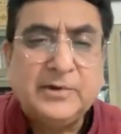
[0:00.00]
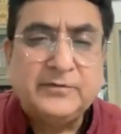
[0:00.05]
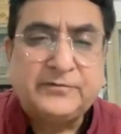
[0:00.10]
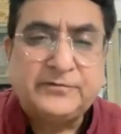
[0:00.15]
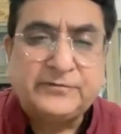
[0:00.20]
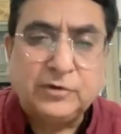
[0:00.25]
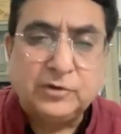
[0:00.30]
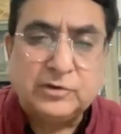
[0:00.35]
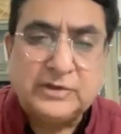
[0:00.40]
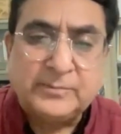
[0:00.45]

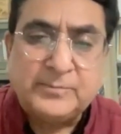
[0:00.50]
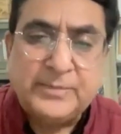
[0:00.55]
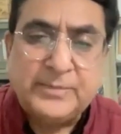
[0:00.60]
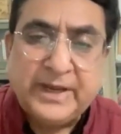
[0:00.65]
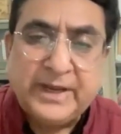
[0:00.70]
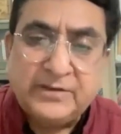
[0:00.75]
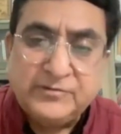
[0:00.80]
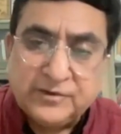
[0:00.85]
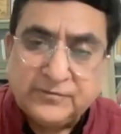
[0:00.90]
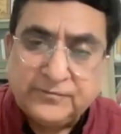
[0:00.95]
So the
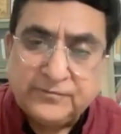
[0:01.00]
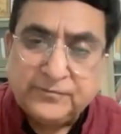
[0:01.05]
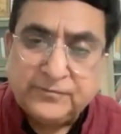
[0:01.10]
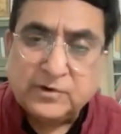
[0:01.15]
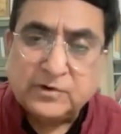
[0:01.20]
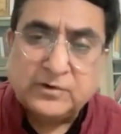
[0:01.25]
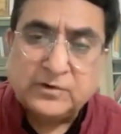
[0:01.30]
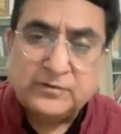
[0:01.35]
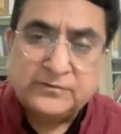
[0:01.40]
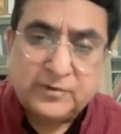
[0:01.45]
major
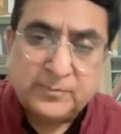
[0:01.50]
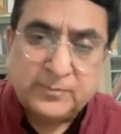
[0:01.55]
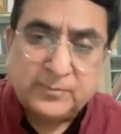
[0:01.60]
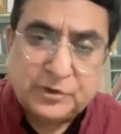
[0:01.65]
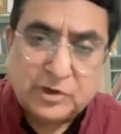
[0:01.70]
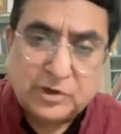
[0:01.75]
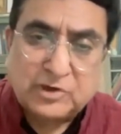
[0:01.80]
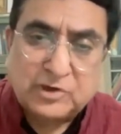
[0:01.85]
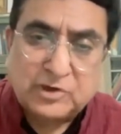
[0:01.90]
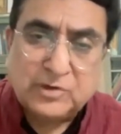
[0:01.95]
focus of
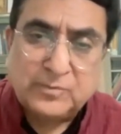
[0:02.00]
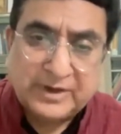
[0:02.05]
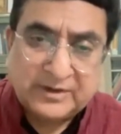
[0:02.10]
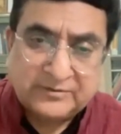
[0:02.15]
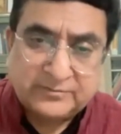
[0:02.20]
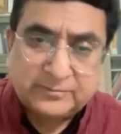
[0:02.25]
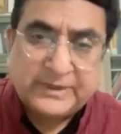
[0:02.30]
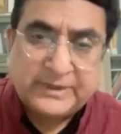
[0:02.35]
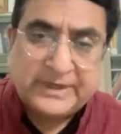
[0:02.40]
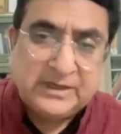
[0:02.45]
Europe
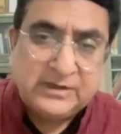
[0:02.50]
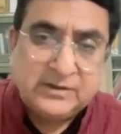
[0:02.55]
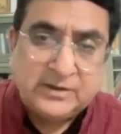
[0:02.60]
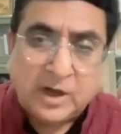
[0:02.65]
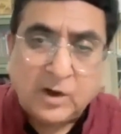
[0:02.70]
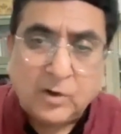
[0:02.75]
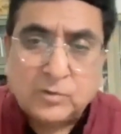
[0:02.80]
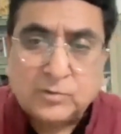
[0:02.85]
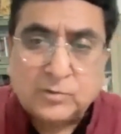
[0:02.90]
has been how